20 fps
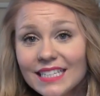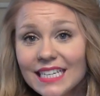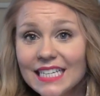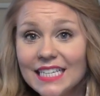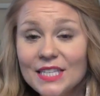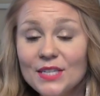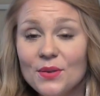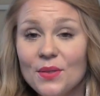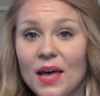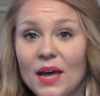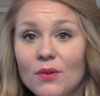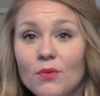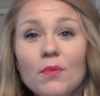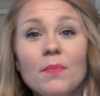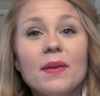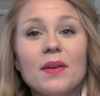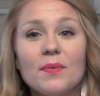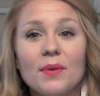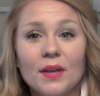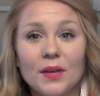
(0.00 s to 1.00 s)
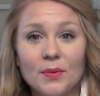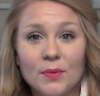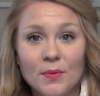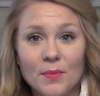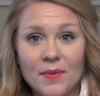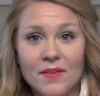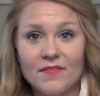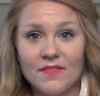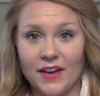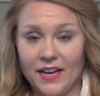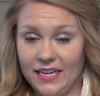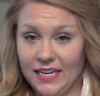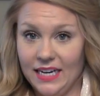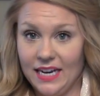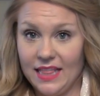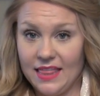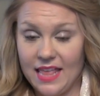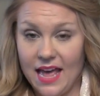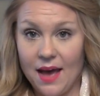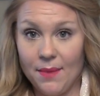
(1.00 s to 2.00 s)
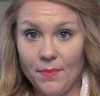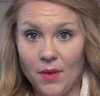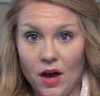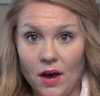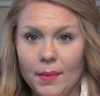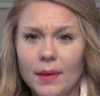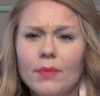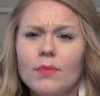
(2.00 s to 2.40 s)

And so that will be what you will be finding at That Mom.